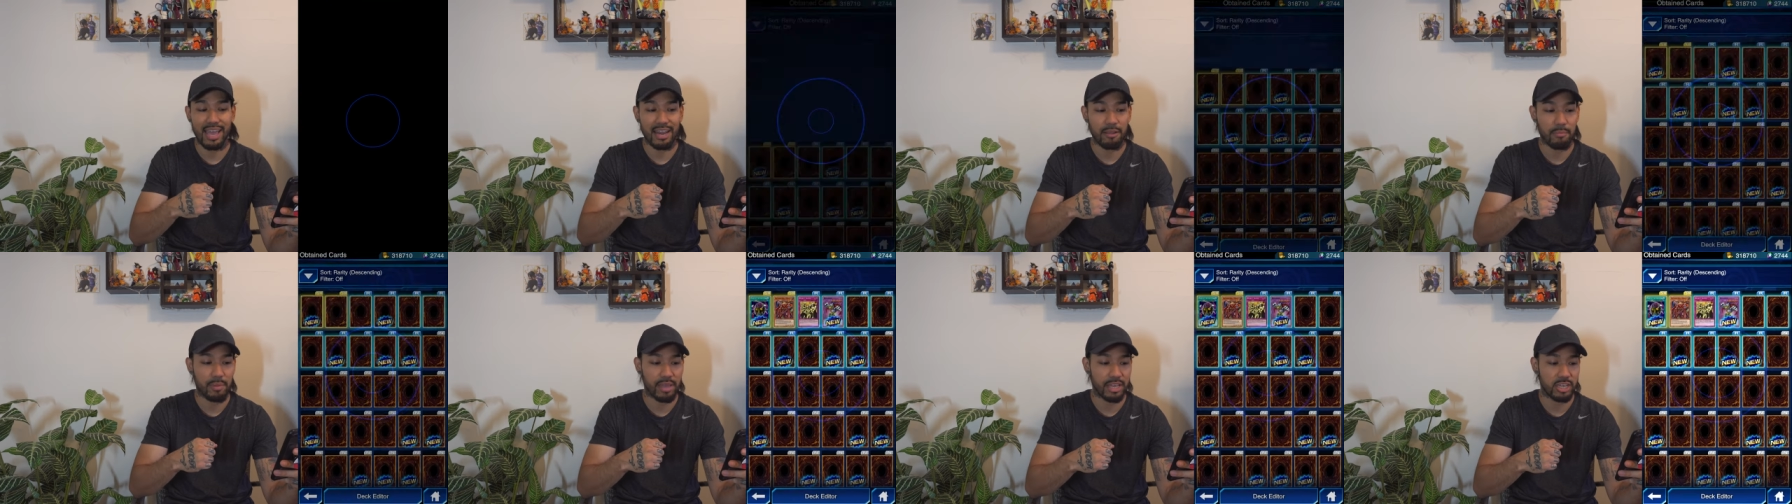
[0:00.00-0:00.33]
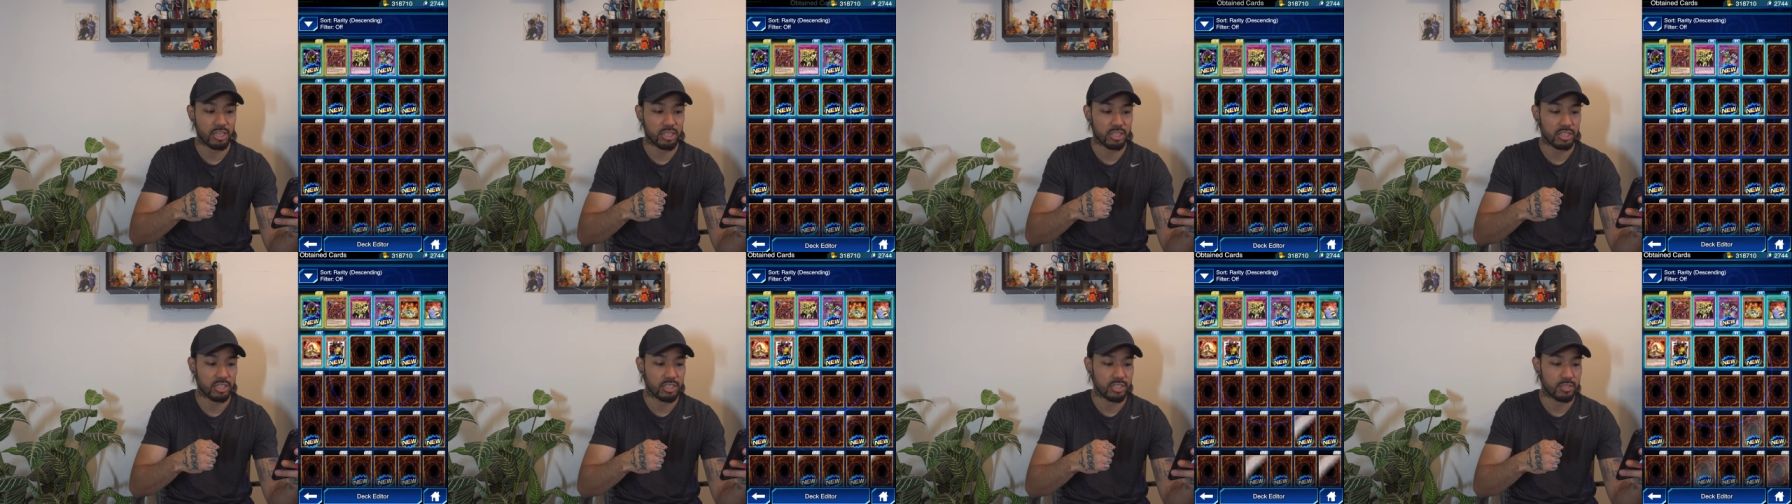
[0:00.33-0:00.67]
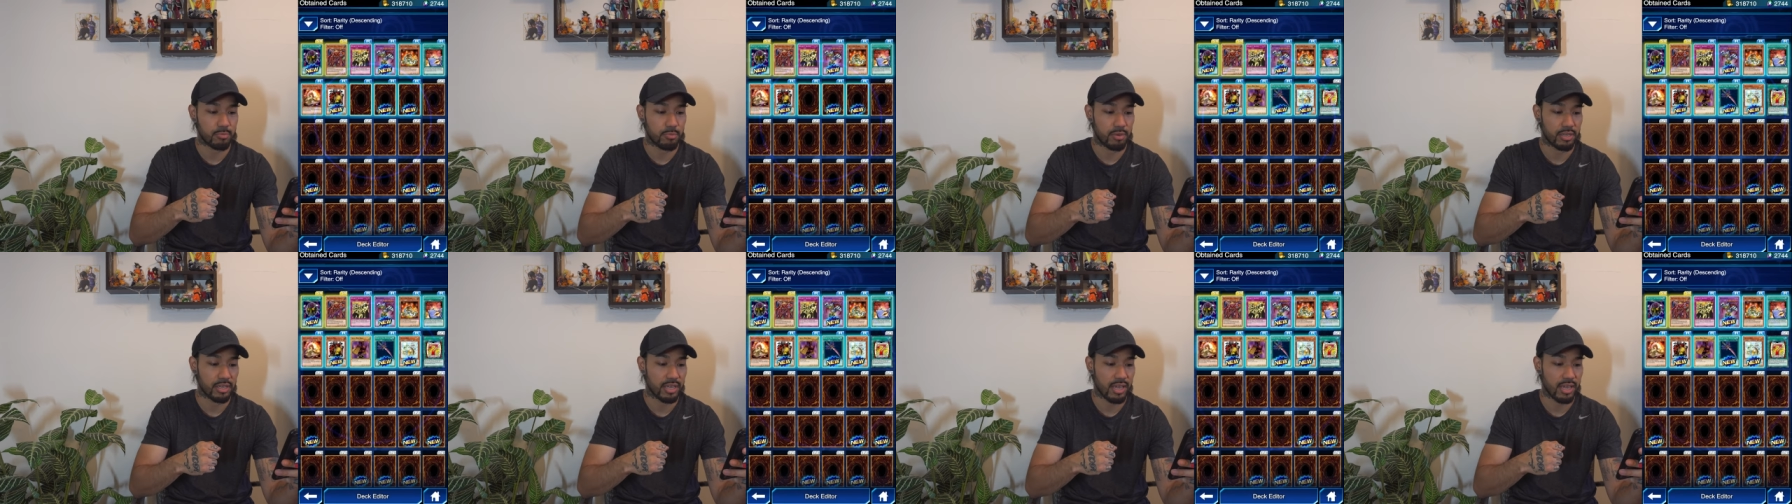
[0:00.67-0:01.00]
animations,
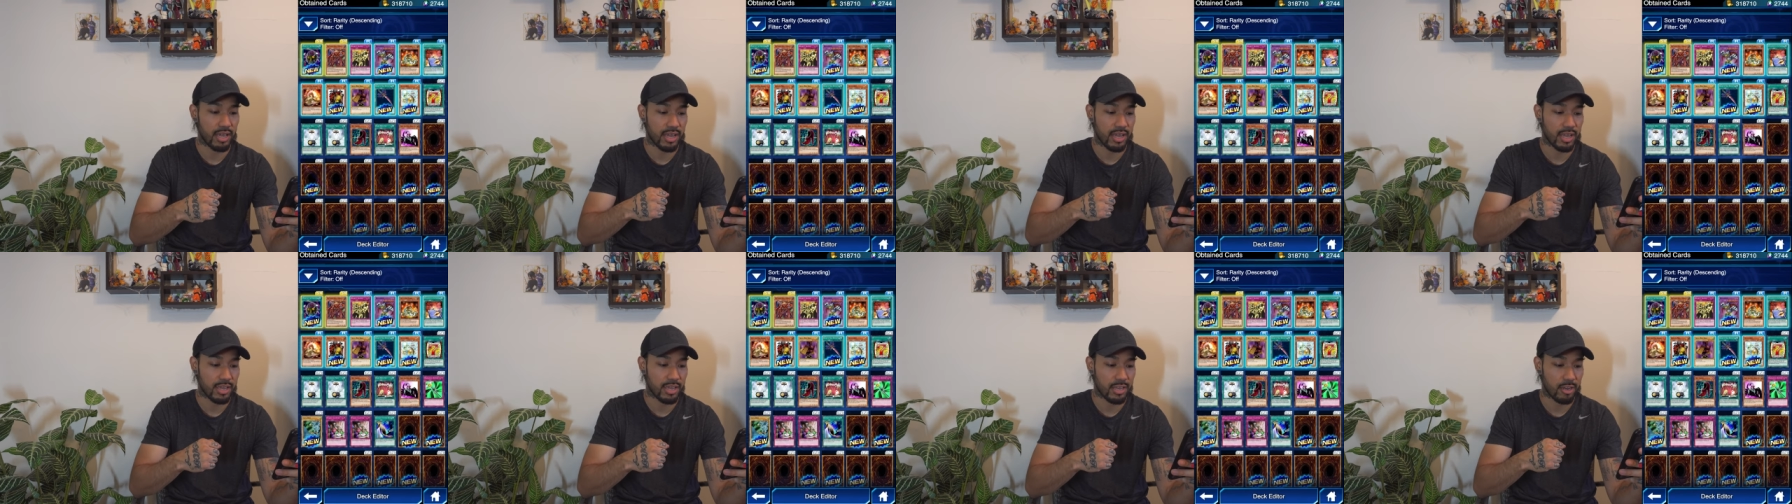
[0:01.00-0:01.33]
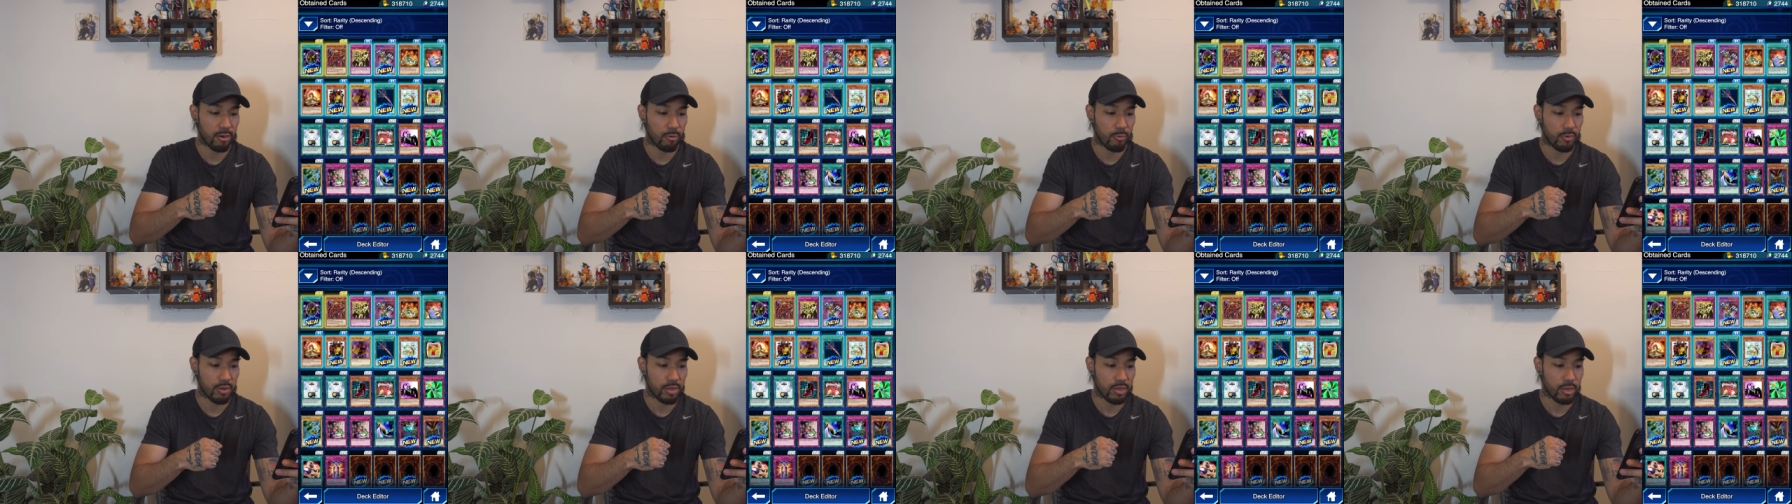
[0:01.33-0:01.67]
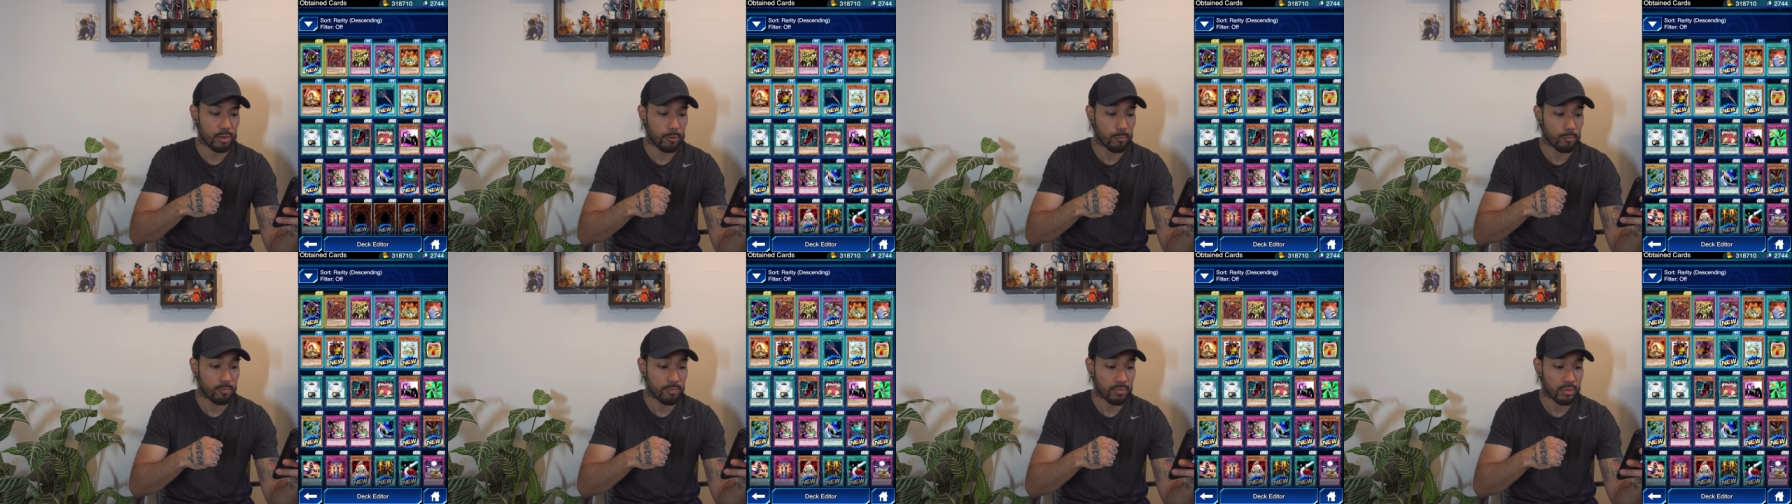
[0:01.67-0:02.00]
but yeah, here we
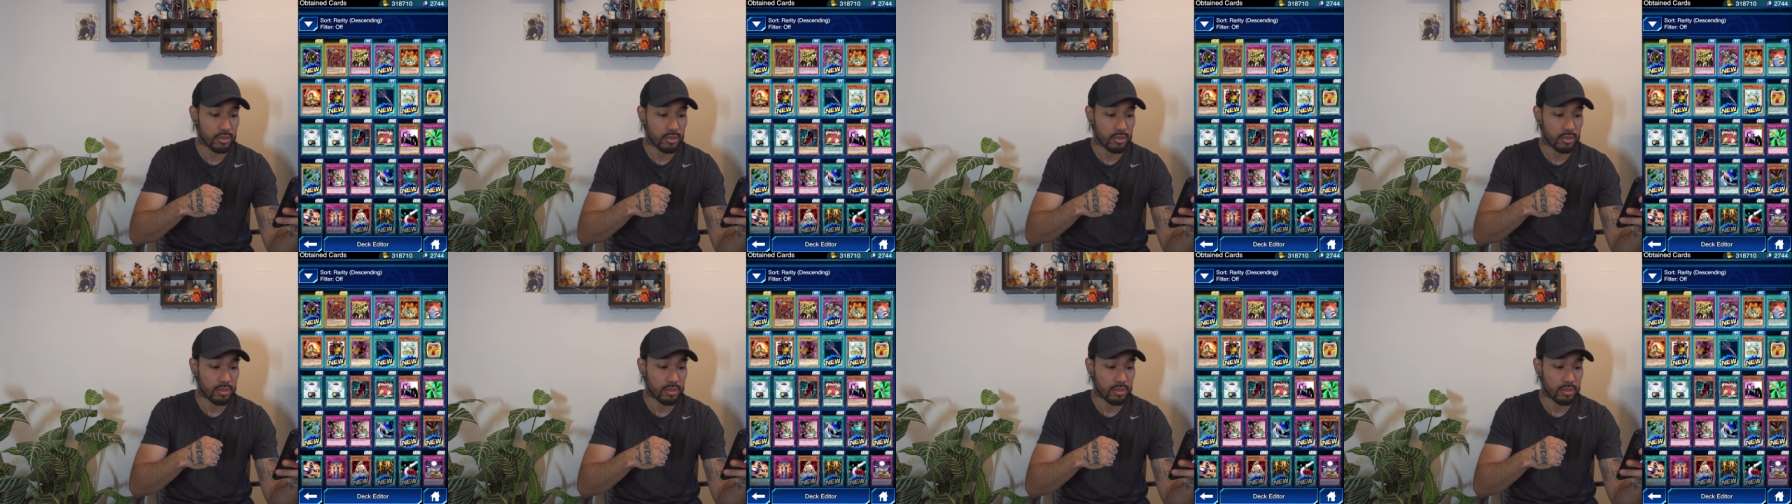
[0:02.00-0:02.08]
go.